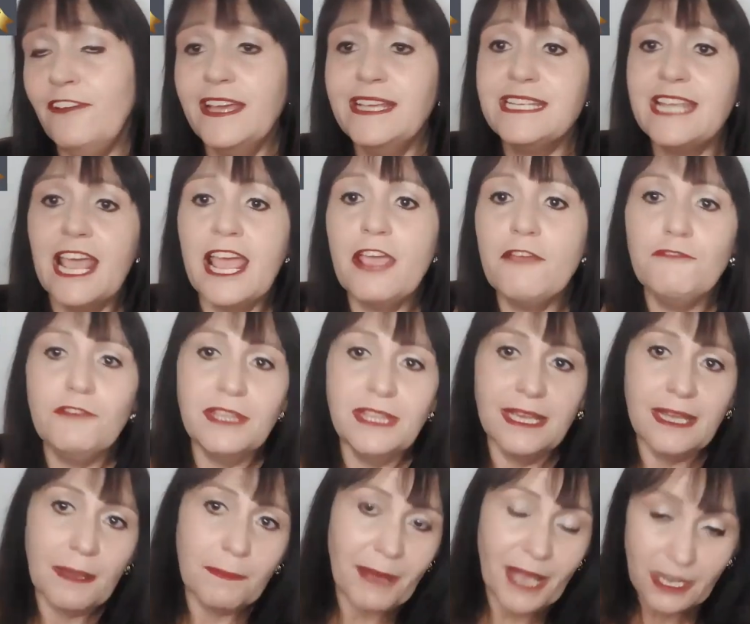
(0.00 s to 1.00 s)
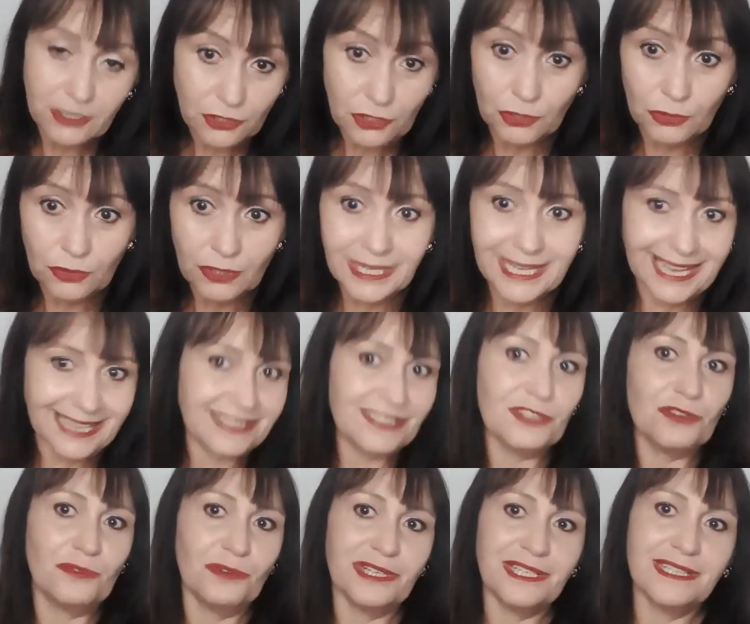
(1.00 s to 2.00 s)
fact, everything about you
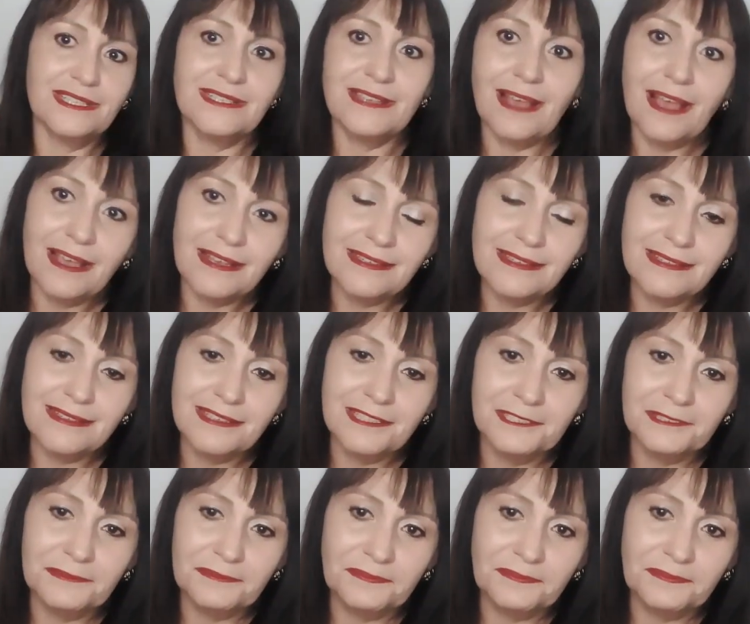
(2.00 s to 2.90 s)
gets criticized.